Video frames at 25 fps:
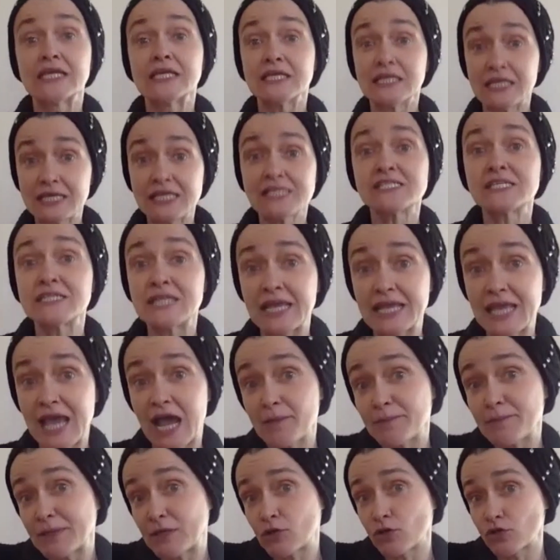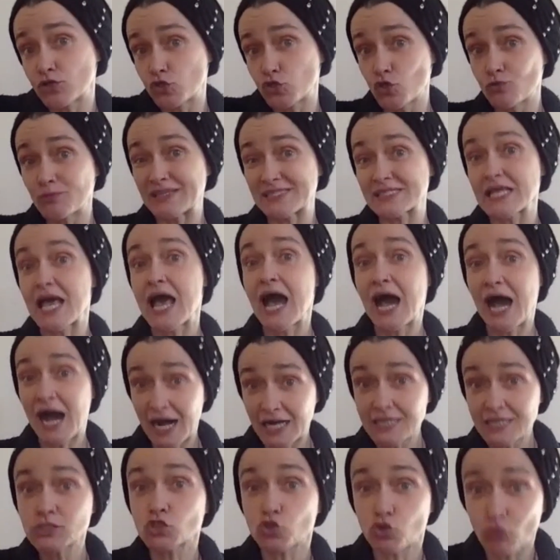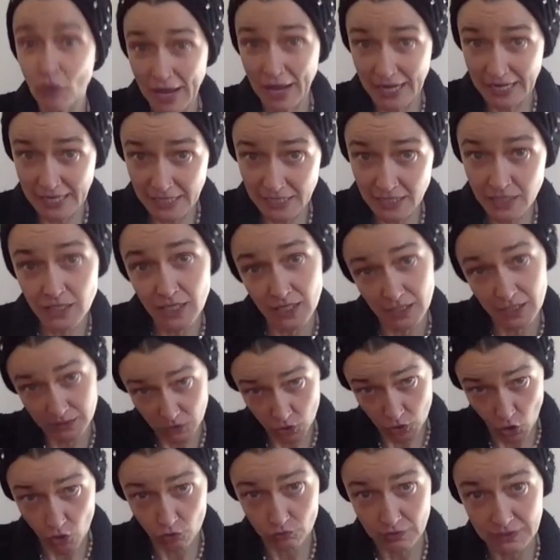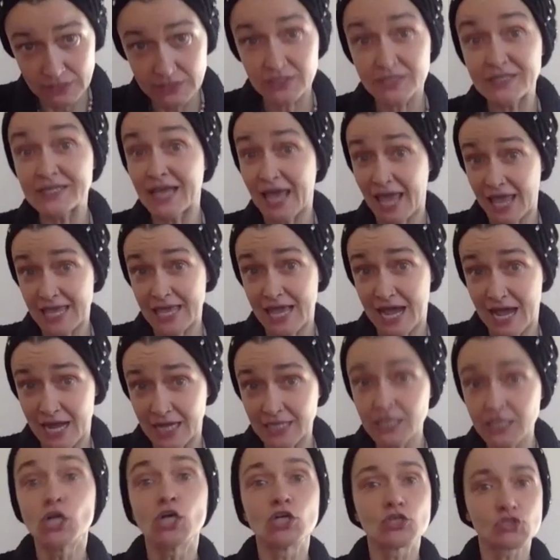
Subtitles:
is in AI because humans are training currently AI.